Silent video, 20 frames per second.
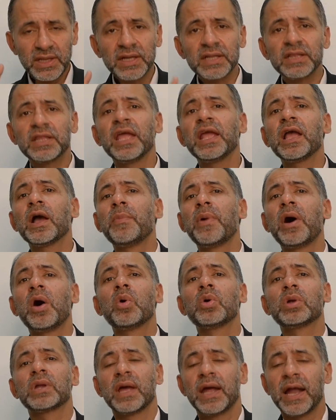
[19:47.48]
think
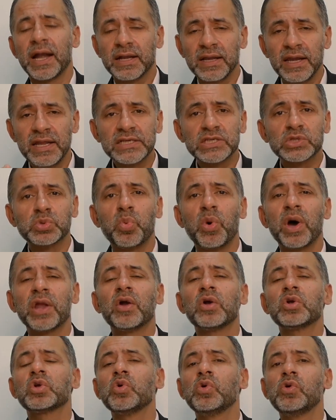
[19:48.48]
about at least one
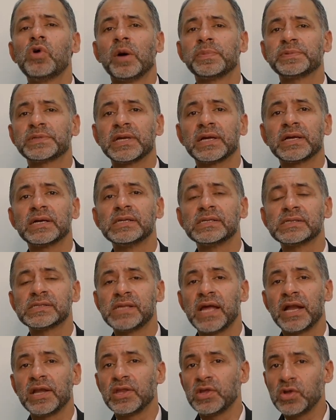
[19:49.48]
or two obstacles
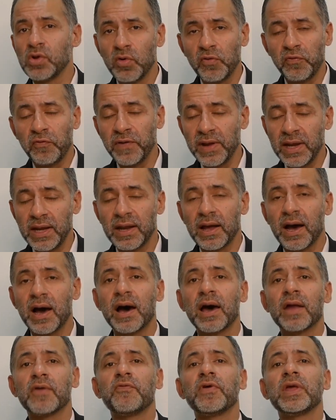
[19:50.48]
that you feel
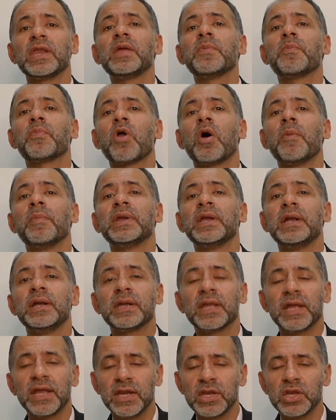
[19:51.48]
are very
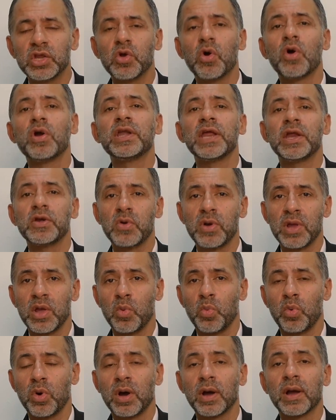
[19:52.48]
prominent in your day-to-day
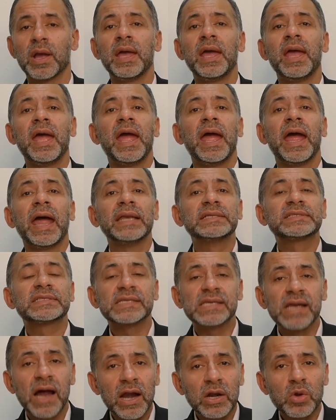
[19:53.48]
work and
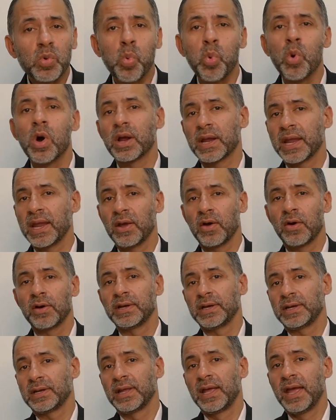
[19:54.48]
start working
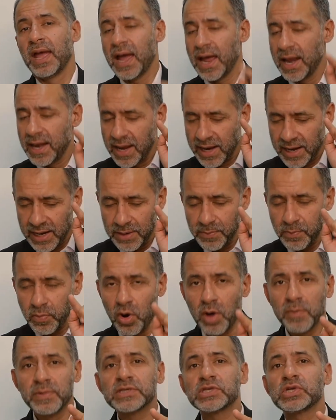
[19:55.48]
on it. And I can
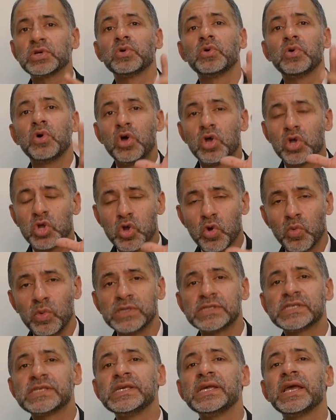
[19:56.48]
promise you, you
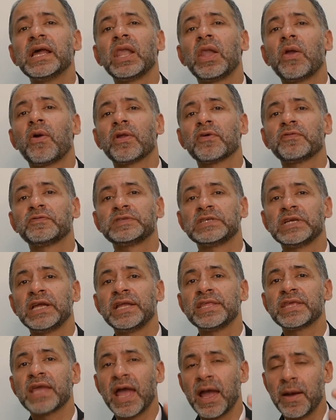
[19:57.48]
will see a lot of
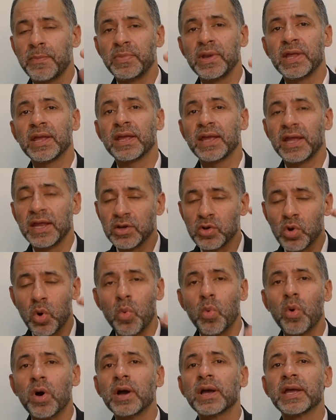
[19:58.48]
change happening in your
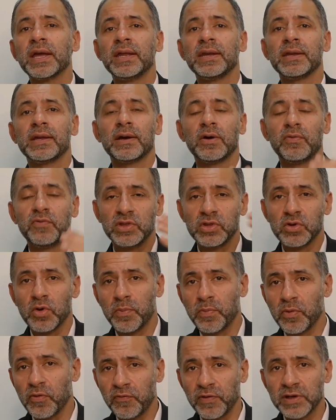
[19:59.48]
work area with your
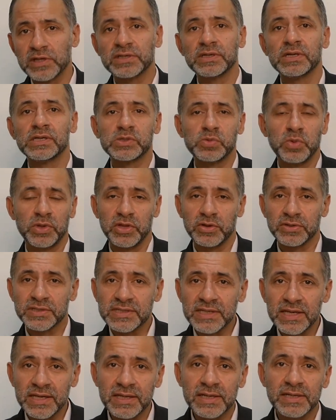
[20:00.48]
professionals, with your
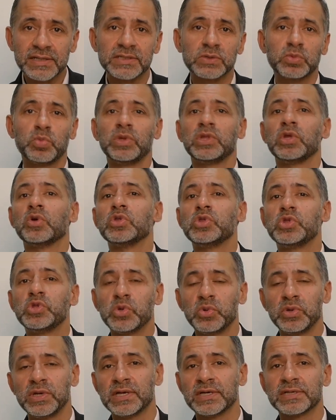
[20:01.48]
seniors, with your
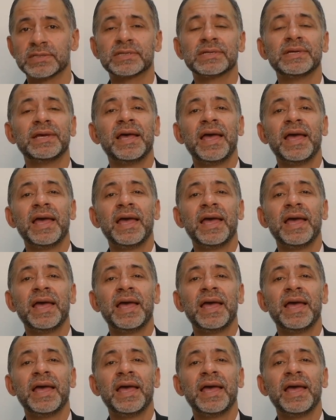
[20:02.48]
juniors.